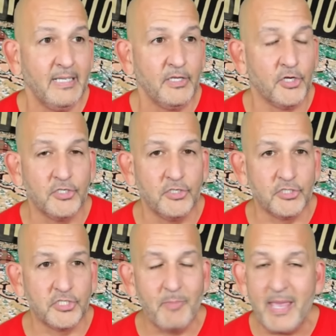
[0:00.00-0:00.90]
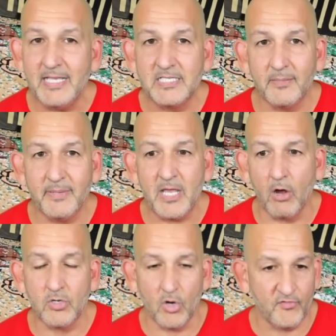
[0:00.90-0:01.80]
you're you're just making somebody
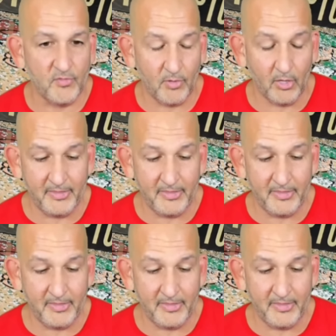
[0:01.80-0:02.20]
uncomfortable?